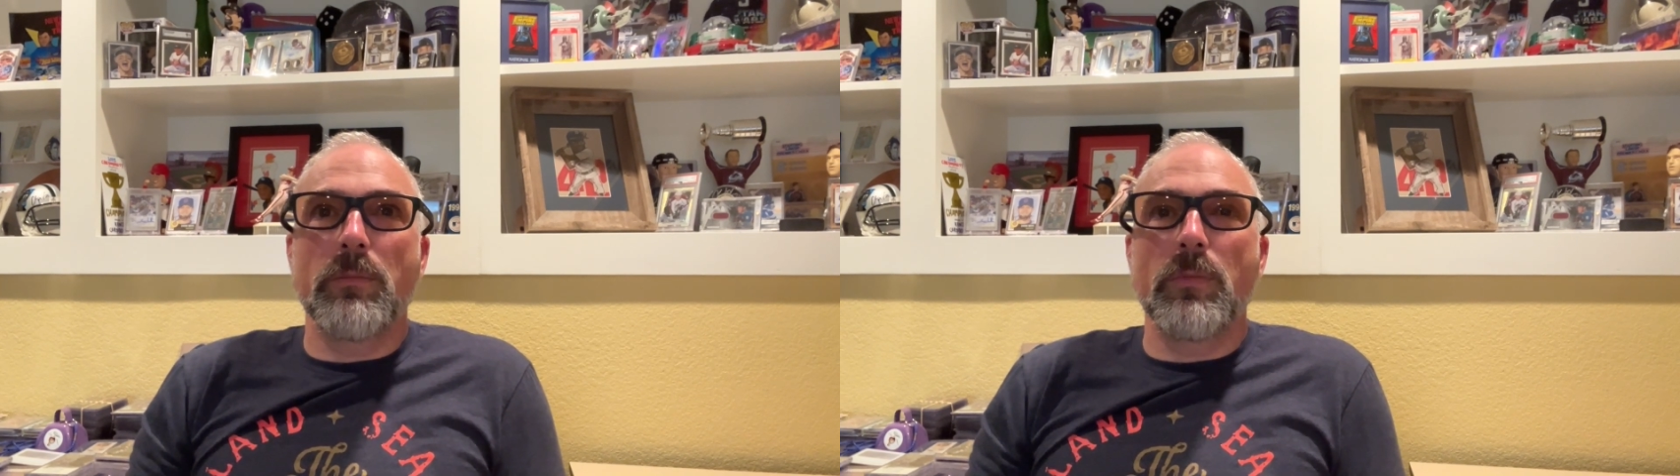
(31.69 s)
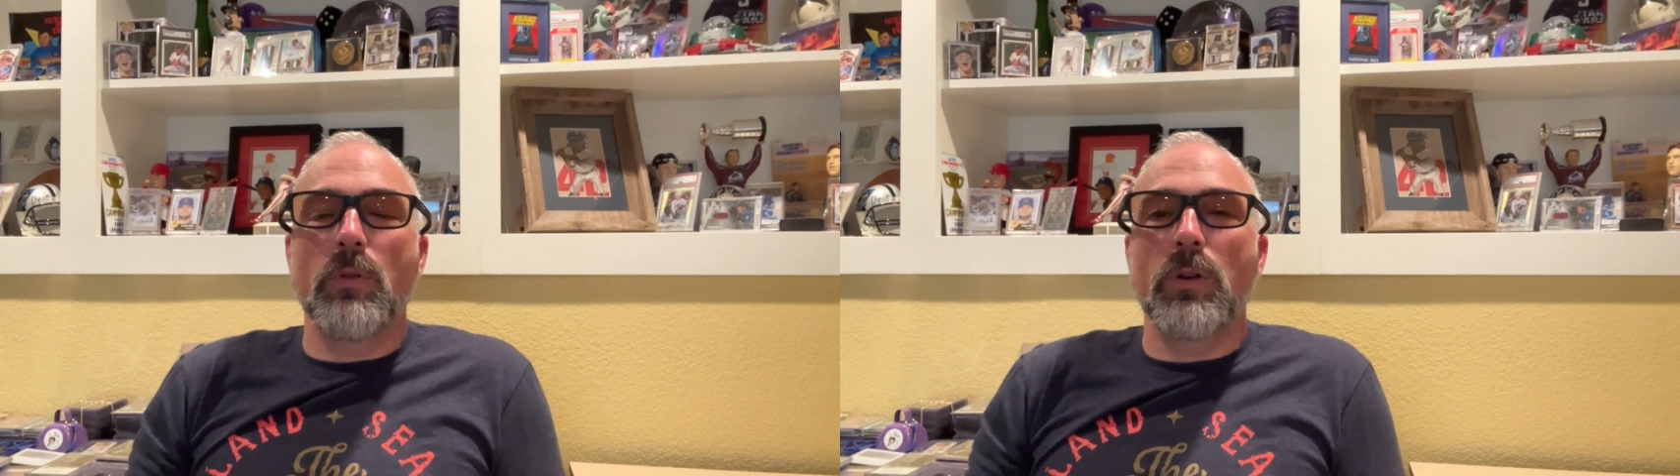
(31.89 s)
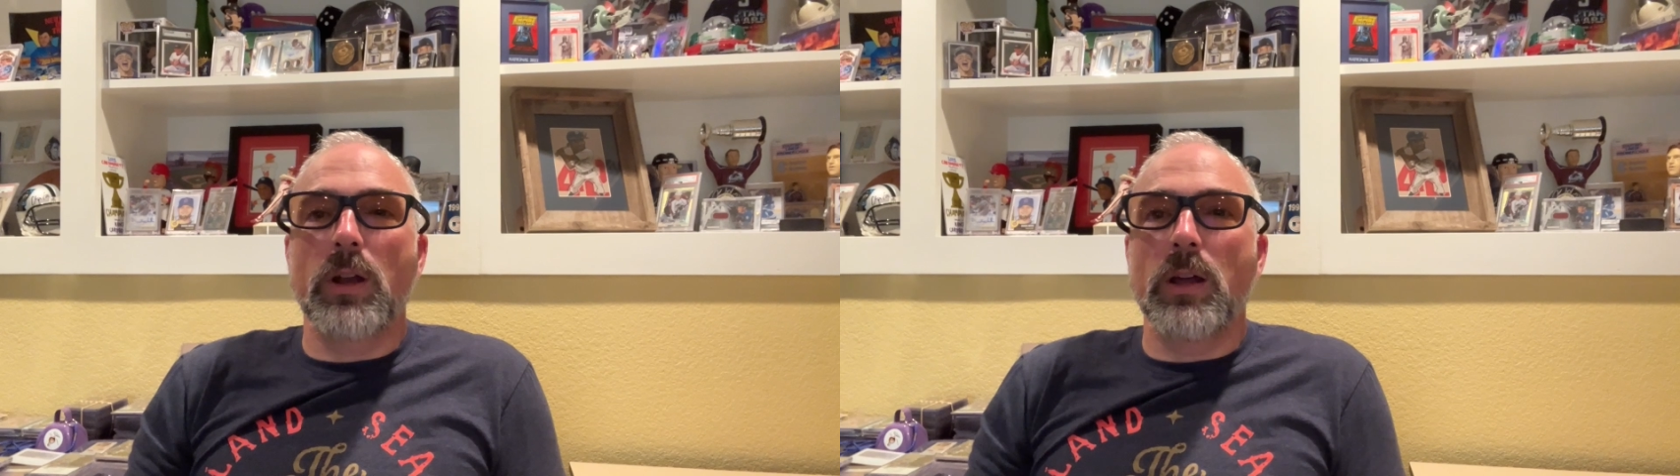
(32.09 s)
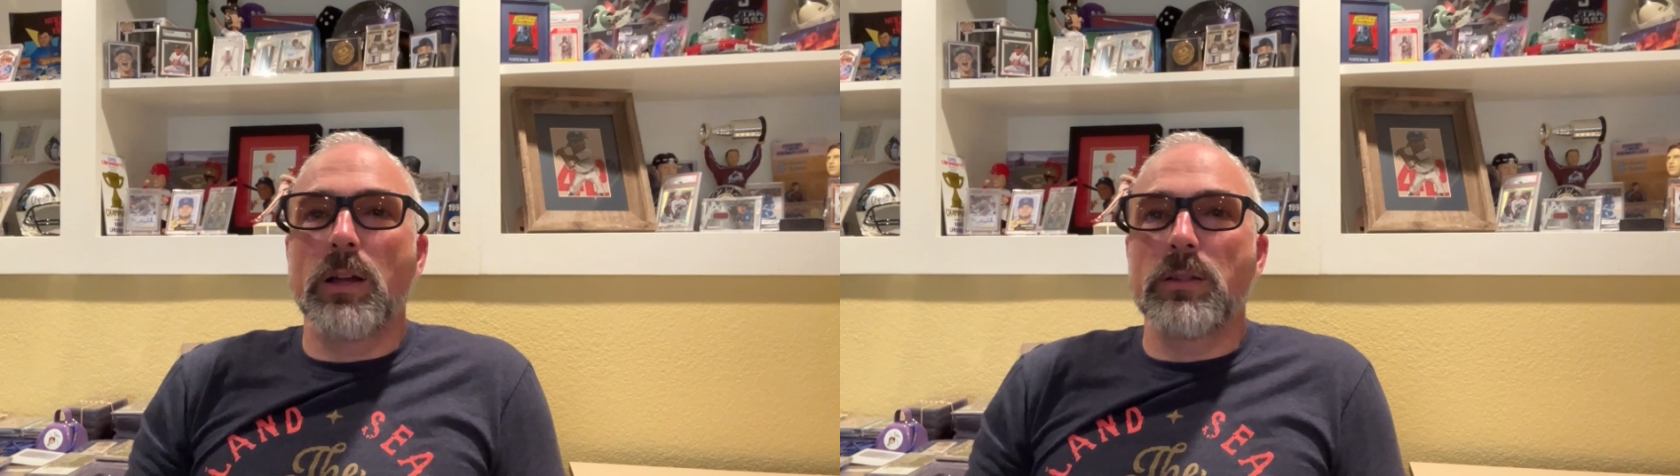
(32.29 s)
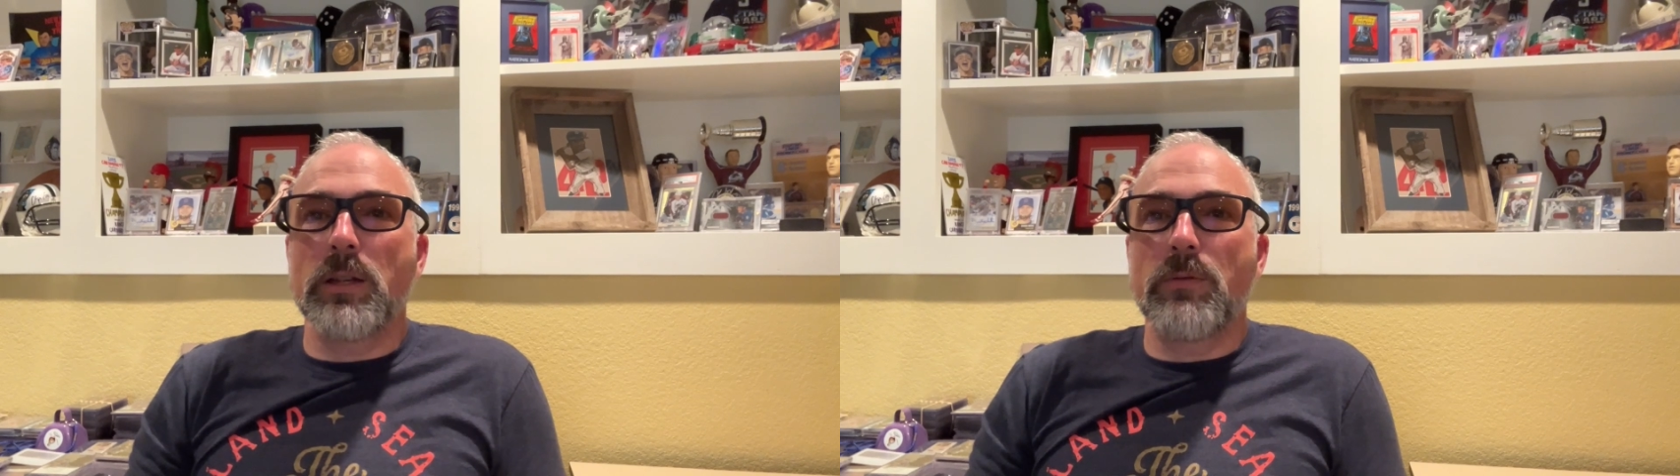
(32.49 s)

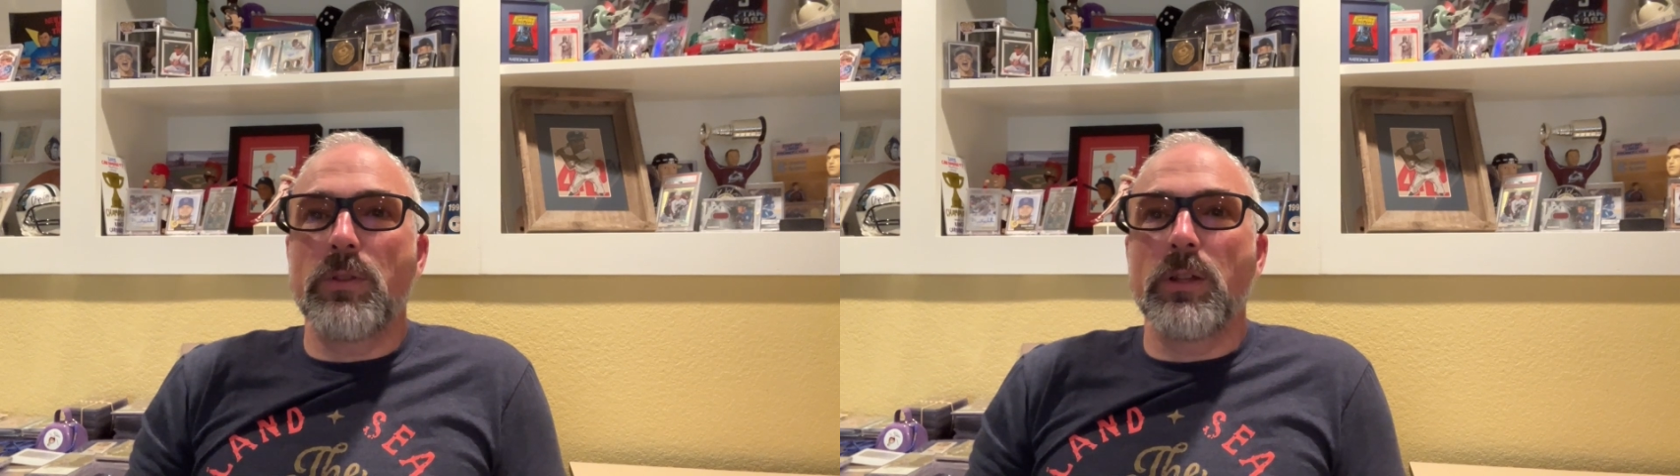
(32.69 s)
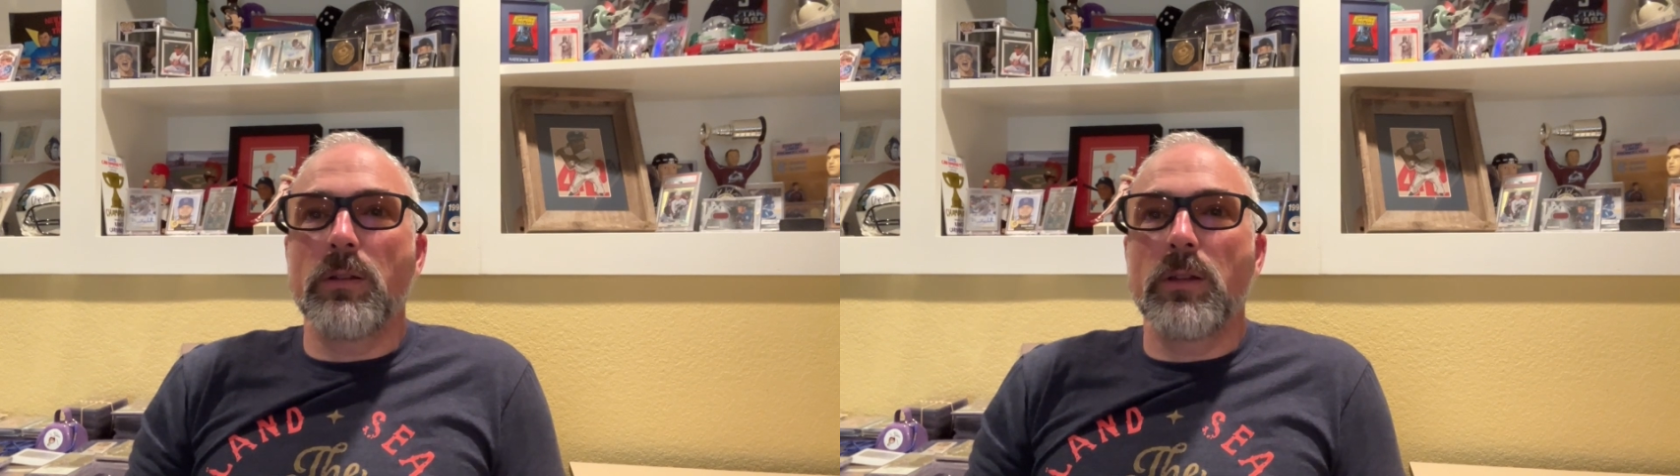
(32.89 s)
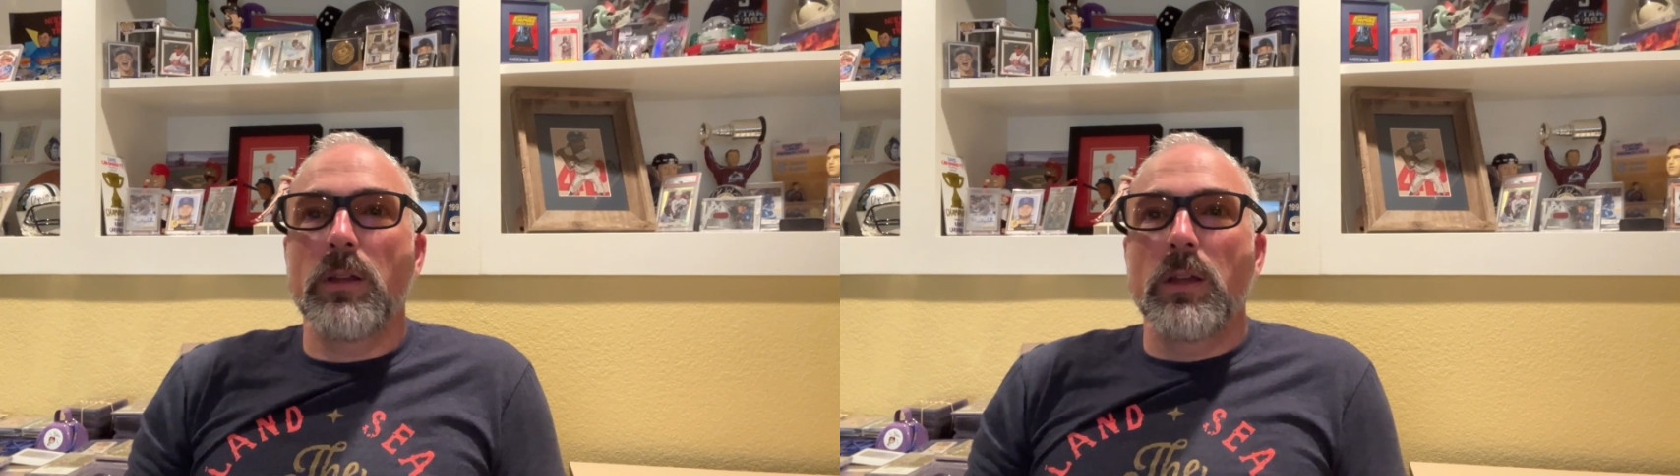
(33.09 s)
organize everything